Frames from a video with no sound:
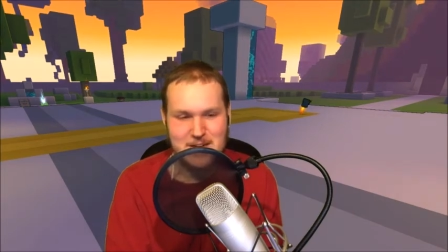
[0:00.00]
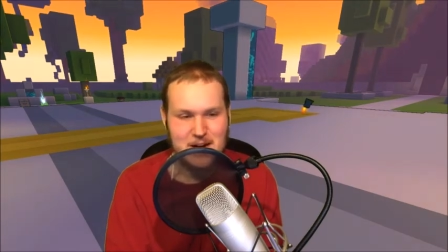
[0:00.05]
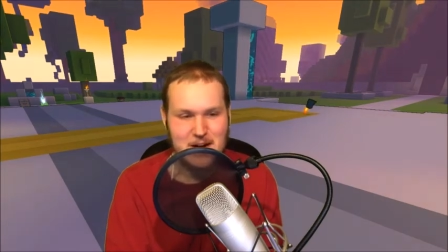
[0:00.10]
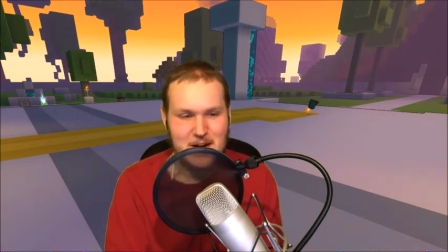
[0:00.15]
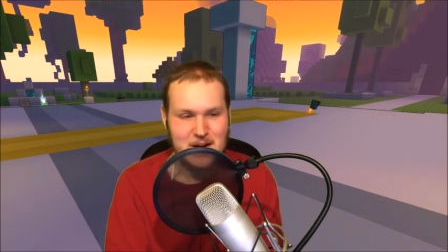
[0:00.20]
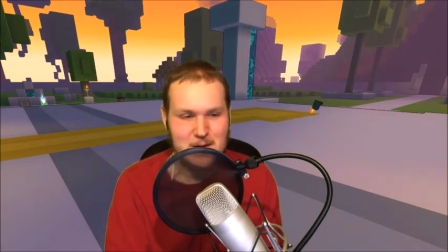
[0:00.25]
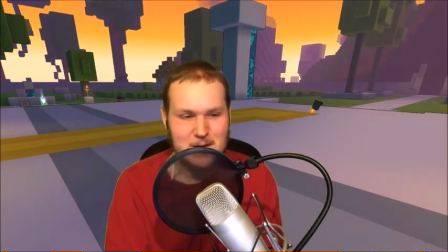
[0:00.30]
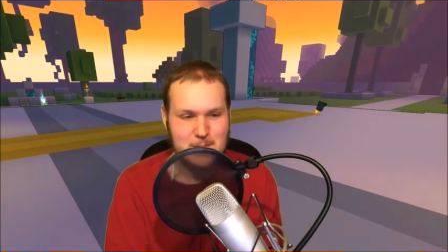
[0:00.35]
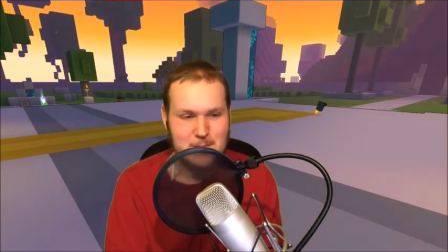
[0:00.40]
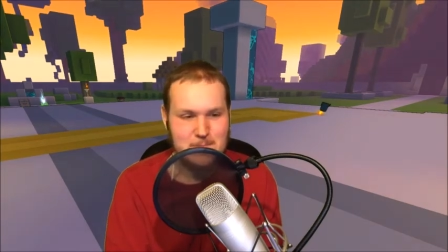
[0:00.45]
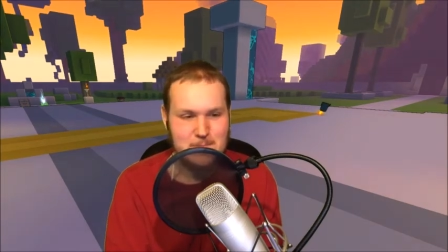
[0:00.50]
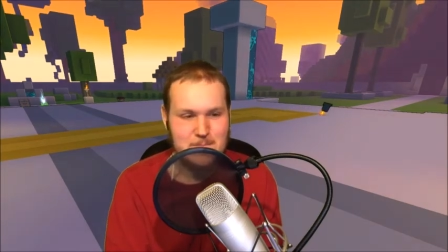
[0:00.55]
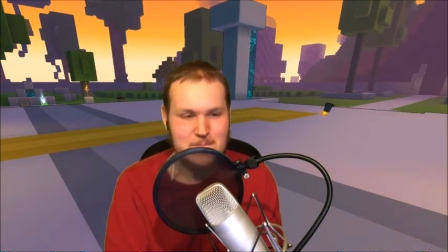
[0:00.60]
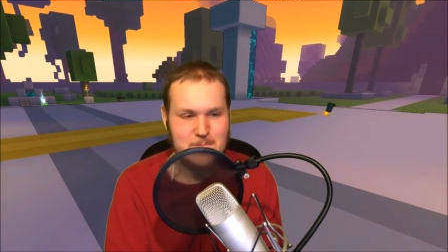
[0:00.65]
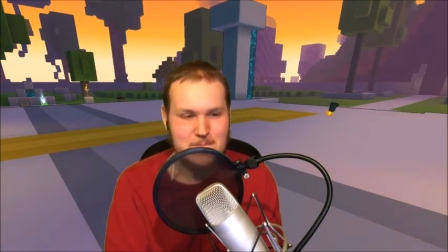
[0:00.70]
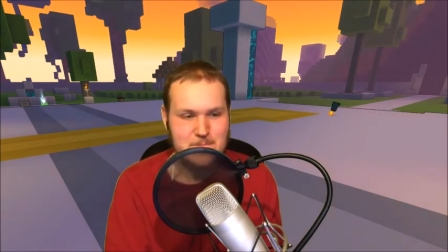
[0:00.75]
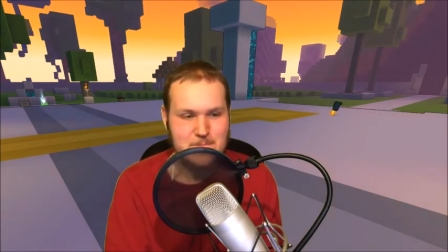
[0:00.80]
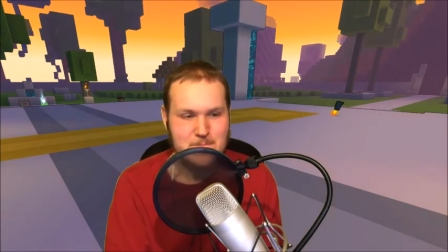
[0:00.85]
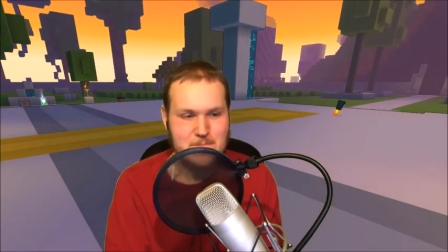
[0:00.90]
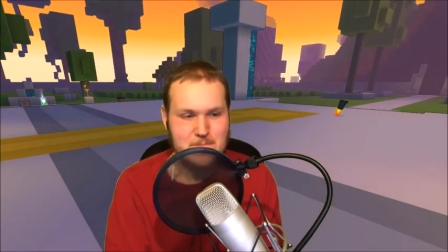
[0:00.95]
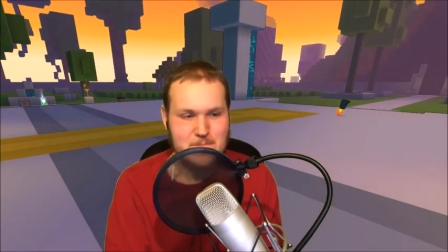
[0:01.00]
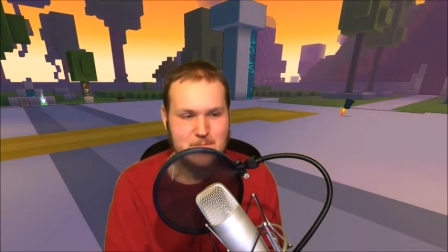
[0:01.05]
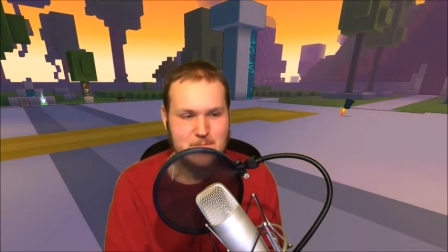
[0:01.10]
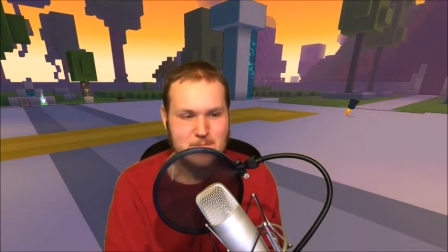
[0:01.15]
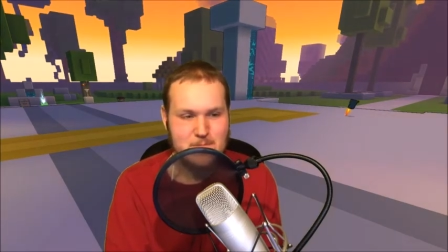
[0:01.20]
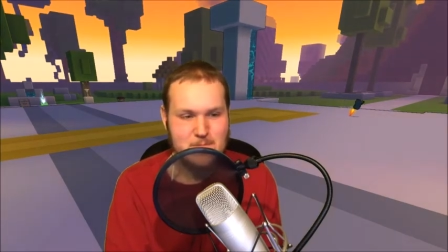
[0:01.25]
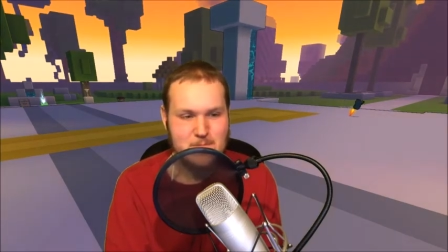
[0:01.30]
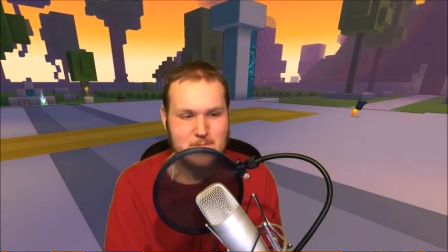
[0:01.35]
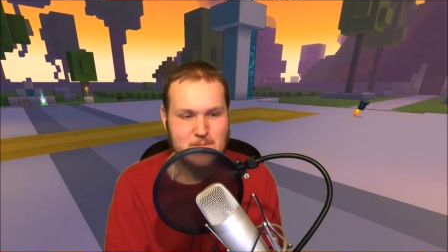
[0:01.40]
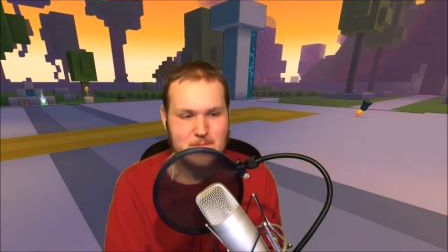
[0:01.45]
Um,
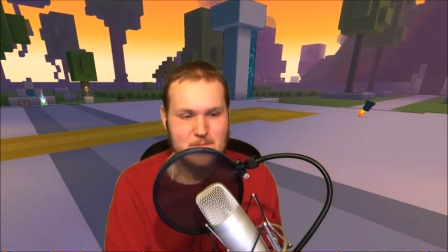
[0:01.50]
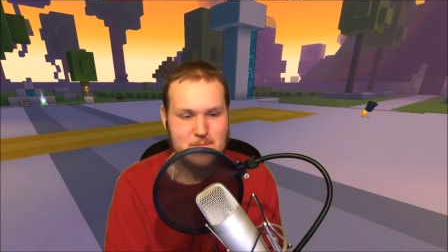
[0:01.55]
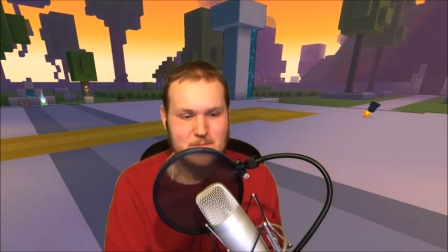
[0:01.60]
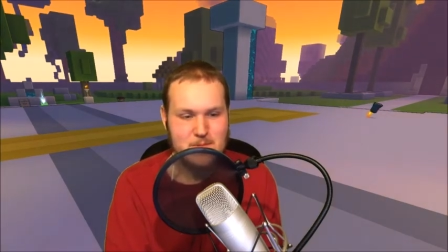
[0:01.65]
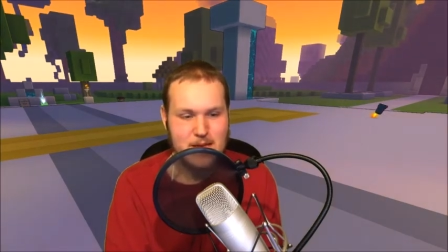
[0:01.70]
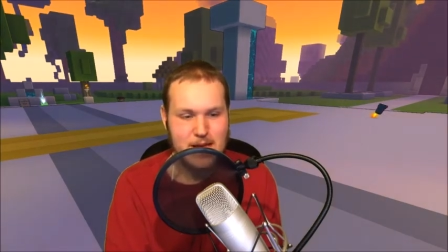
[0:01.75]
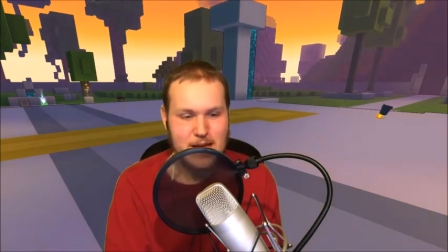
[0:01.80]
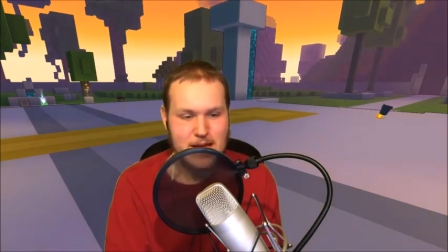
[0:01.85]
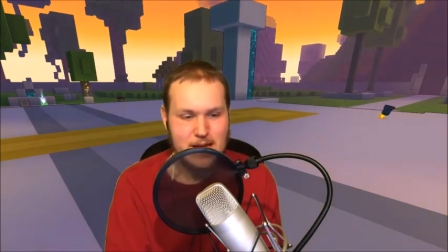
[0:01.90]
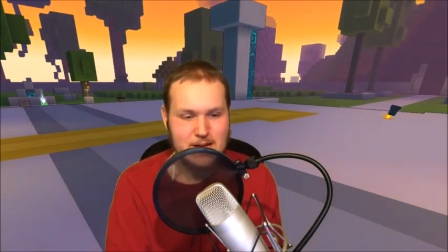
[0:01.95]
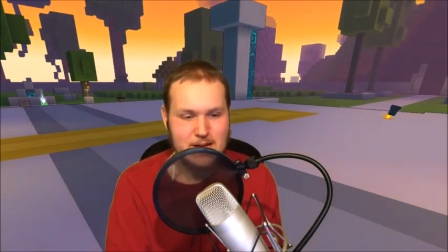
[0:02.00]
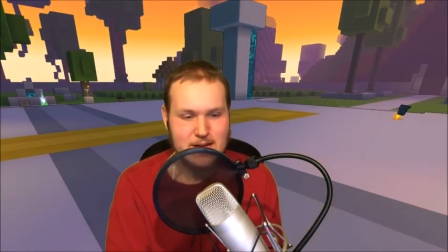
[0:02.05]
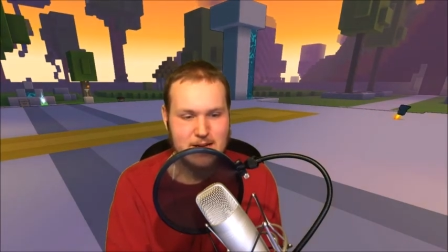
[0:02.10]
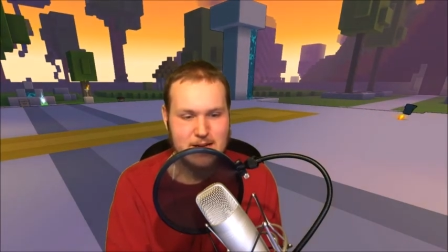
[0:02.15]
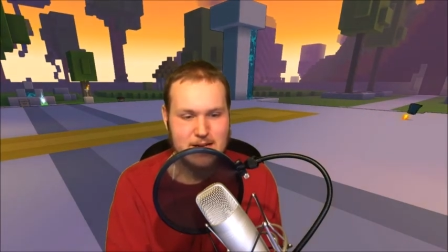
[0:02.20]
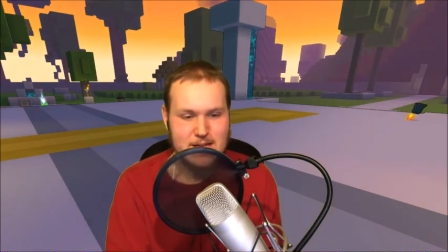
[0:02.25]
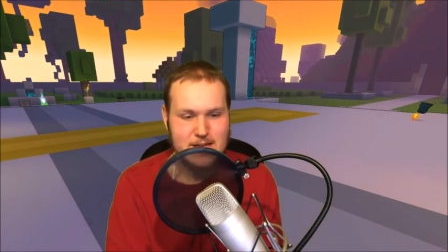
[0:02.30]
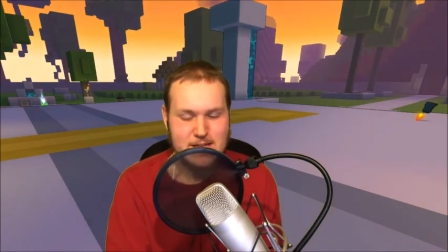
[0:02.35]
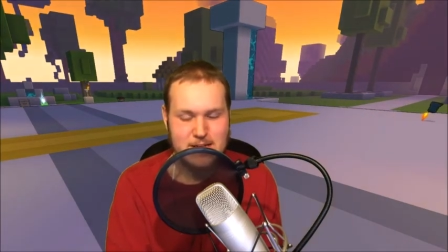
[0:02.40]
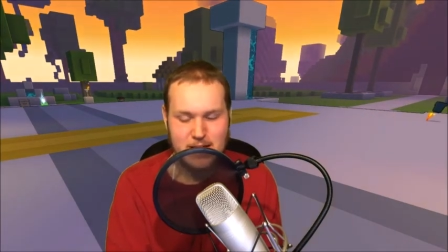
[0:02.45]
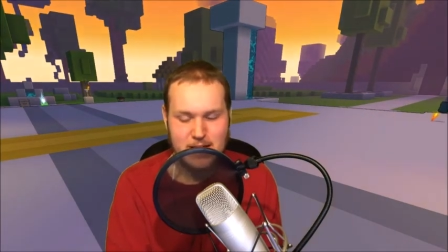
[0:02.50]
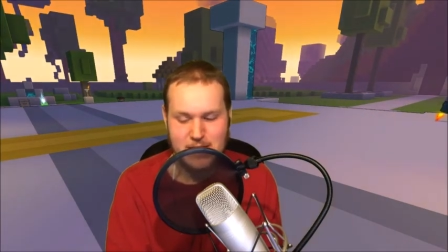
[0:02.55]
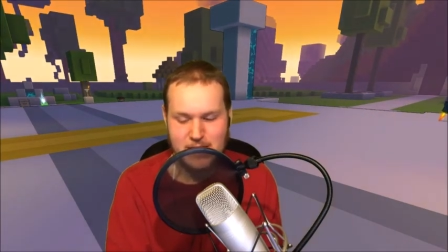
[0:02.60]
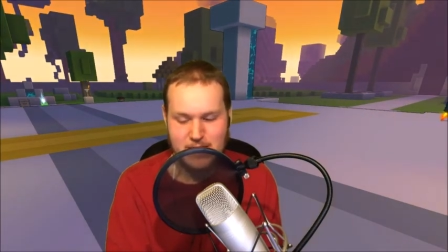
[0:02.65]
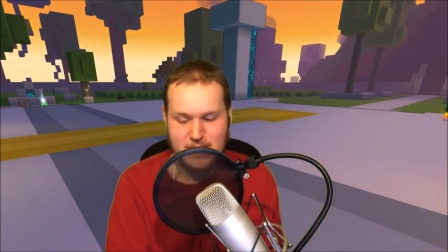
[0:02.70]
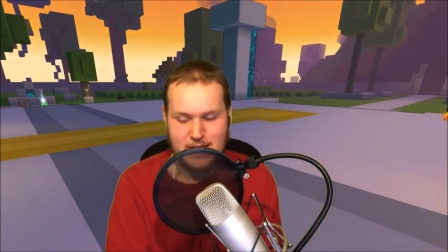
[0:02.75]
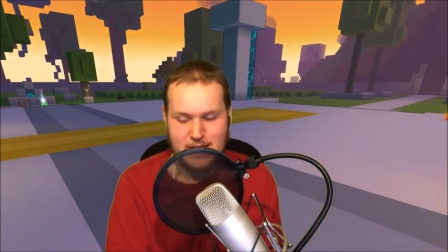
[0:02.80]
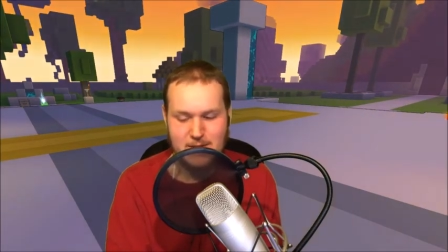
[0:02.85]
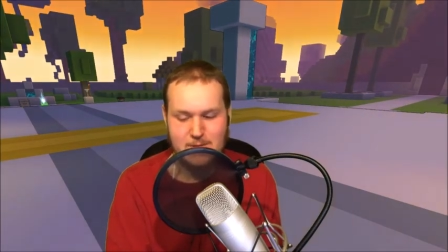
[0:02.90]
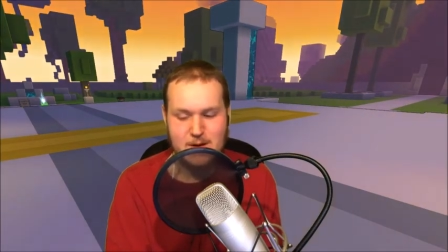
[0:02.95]
yeah, I I
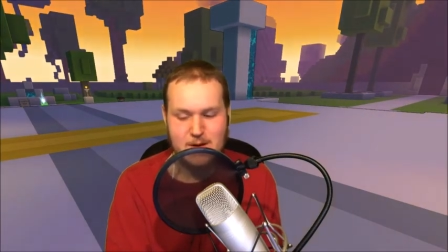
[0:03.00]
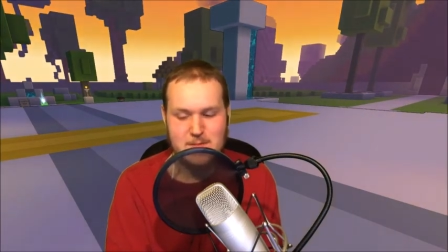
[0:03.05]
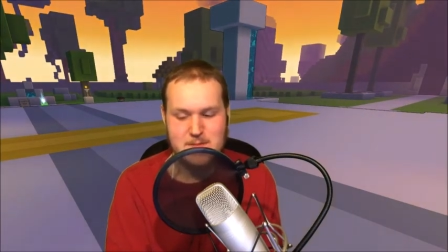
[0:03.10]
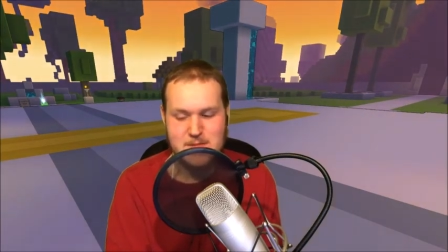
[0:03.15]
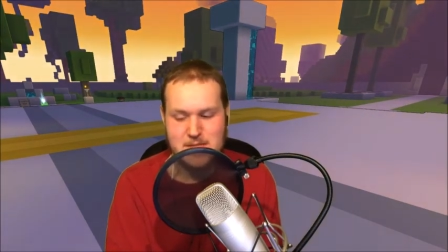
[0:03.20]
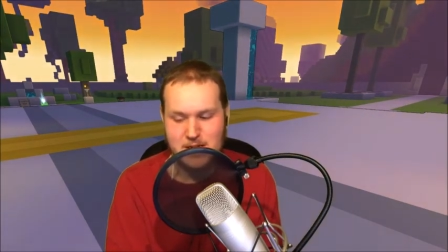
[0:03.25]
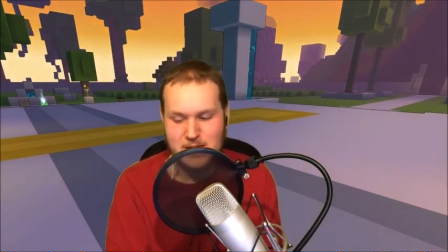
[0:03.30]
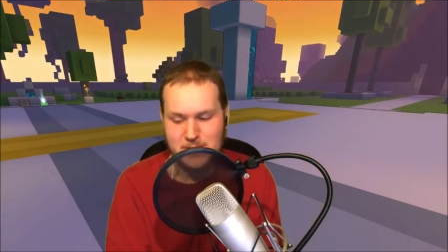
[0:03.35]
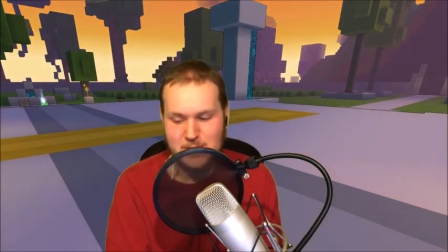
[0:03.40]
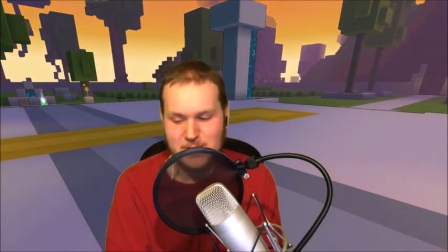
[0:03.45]
think that wraps it up.